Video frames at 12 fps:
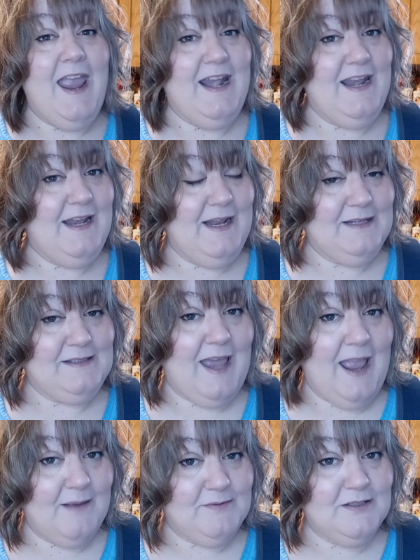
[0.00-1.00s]
and it is
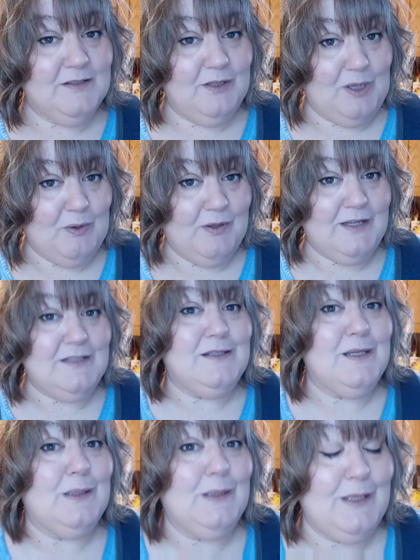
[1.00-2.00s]
absolutely
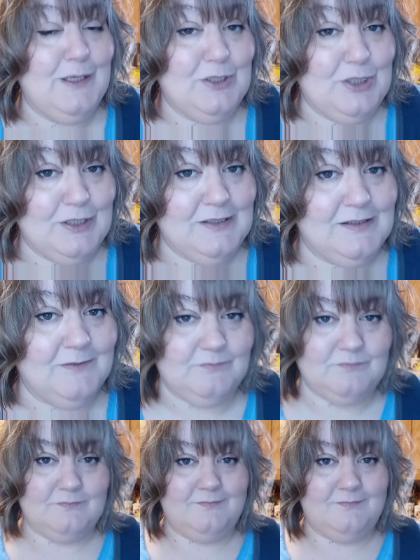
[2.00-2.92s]
delicious.